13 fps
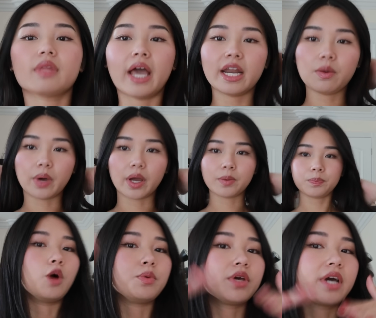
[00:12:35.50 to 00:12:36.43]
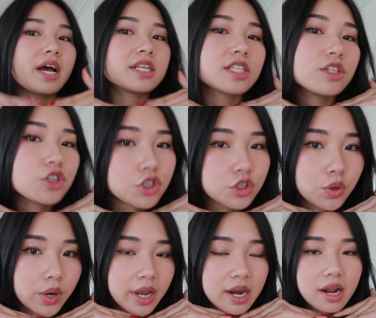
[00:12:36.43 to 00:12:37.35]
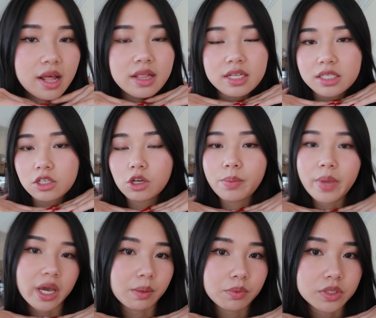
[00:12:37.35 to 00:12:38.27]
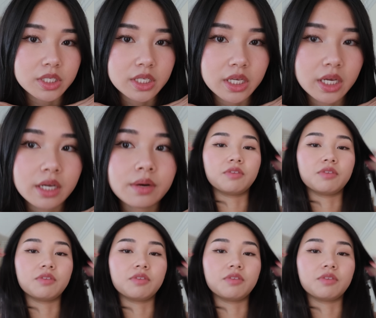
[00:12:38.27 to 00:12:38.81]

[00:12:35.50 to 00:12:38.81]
Anyway, hope you guys enjoyed this little makeup routine.